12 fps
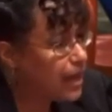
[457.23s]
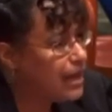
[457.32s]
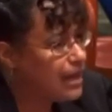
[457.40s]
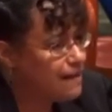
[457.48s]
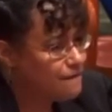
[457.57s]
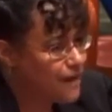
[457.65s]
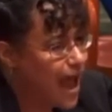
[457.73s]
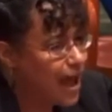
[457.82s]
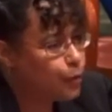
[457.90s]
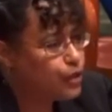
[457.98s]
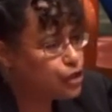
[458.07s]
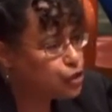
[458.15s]
In
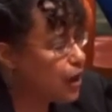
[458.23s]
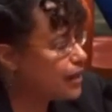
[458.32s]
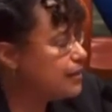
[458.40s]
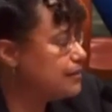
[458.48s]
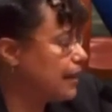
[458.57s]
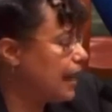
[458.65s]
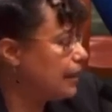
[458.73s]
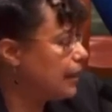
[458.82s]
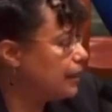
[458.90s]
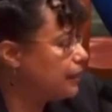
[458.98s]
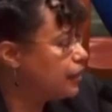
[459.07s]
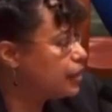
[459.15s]
fact, we shredded
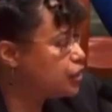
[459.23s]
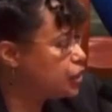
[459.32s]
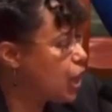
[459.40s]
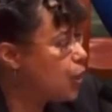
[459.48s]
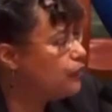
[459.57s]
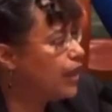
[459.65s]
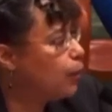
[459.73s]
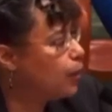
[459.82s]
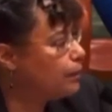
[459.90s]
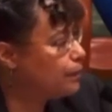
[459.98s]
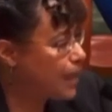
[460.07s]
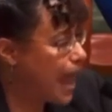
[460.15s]
data that showed that
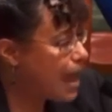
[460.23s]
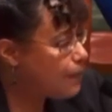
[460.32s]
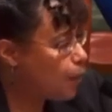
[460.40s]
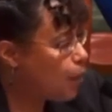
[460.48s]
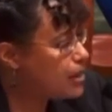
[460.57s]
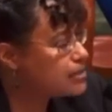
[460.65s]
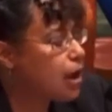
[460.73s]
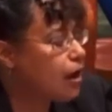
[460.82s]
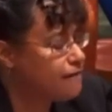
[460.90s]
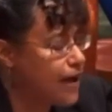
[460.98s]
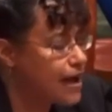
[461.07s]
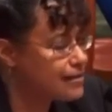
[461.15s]
when black boys are
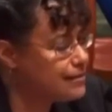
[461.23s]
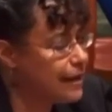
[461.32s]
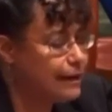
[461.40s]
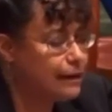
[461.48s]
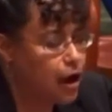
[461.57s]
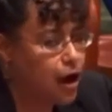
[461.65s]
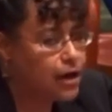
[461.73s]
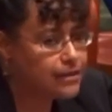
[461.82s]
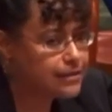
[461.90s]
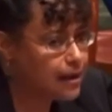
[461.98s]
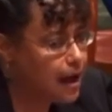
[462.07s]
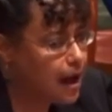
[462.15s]
vaccinated on
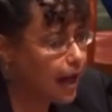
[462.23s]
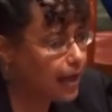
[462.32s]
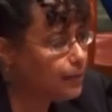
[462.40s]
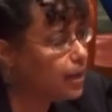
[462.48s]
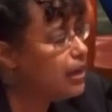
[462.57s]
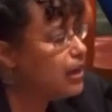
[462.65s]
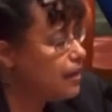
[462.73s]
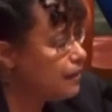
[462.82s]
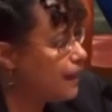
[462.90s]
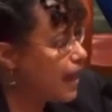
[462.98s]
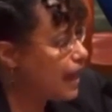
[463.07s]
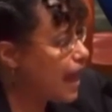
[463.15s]
time,
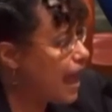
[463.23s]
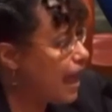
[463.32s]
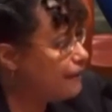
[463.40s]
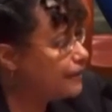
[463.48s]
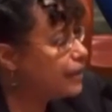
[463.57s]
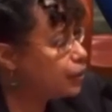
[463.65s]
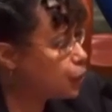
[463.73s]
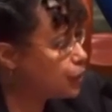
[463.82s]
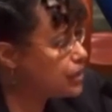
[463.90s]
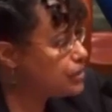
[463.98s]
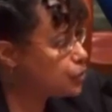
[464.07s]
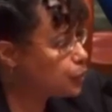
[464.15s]
they have
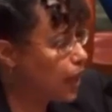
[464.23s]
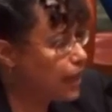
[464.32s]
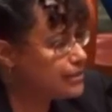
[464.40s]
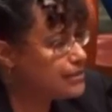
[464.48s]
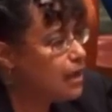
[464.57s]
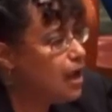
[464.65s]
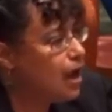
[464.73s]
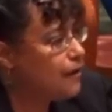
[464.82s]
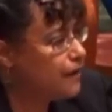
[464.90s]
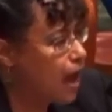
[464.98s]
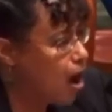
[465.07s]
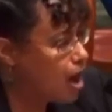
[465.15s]
increased rates
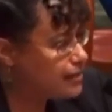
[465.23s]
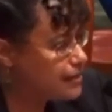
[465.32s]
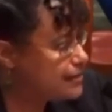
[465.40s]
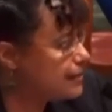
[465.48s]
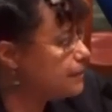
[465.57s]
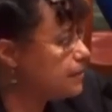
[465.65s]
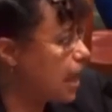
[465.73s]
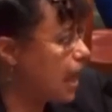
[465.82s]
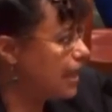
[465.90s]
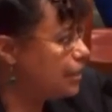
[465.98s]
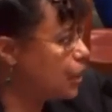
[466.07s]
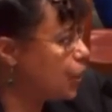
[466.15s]
of autism
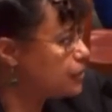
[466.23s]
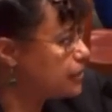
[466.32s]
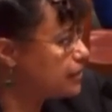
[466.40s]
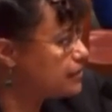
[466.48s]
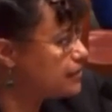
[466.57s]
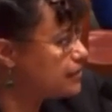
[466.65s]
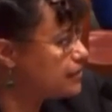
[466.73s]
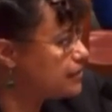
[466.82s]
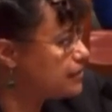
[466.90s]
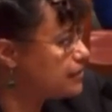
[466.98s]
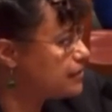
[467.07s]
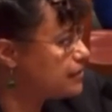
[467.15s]
diagnosis, and we
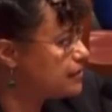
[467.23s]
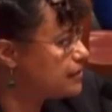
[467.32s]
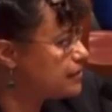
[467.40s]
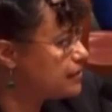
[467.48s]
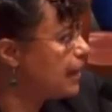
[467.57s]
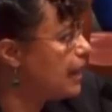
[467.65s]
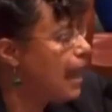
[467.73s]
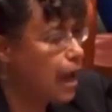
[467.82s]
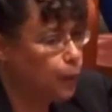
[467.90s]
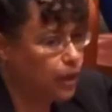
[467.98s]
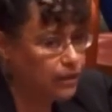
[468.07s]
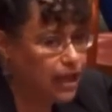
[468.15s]
shredded it
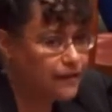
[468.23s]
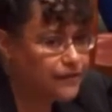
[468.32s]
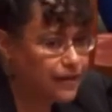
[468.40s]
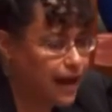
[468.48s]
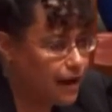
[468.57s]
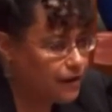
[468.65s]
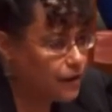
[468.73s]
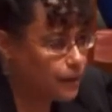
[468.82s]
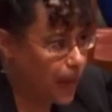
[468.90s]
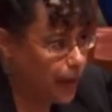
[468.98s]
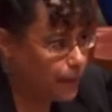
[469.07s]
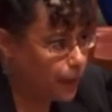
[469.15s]
and we left it out of the
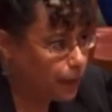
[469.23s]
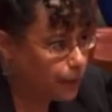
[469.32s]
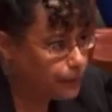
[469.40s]
paper.